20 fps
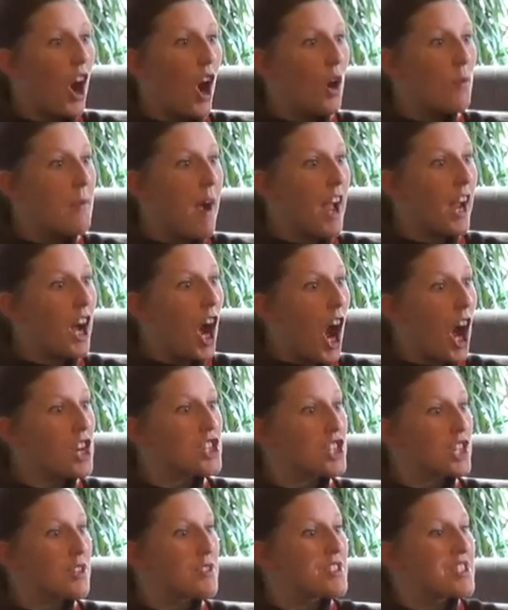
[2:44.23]
It's a hidden camera
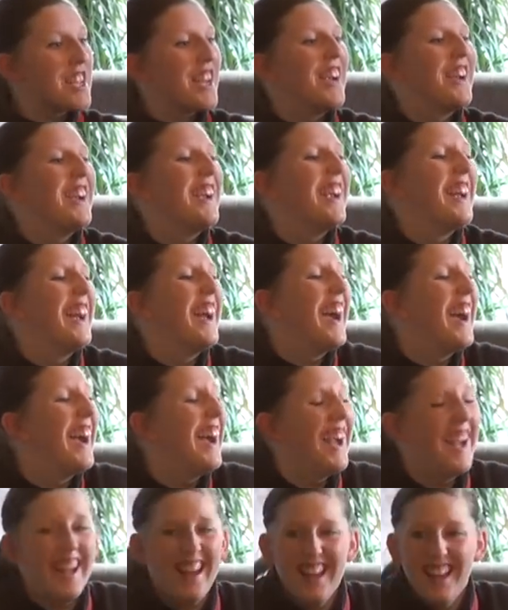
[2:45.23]
show. Yeah, I
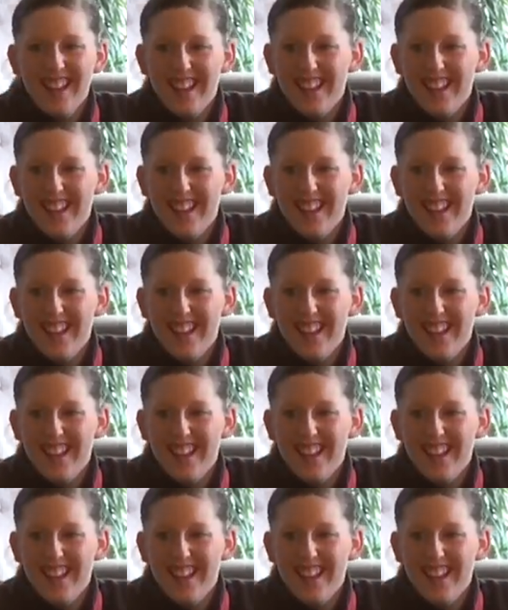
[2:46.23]
promise.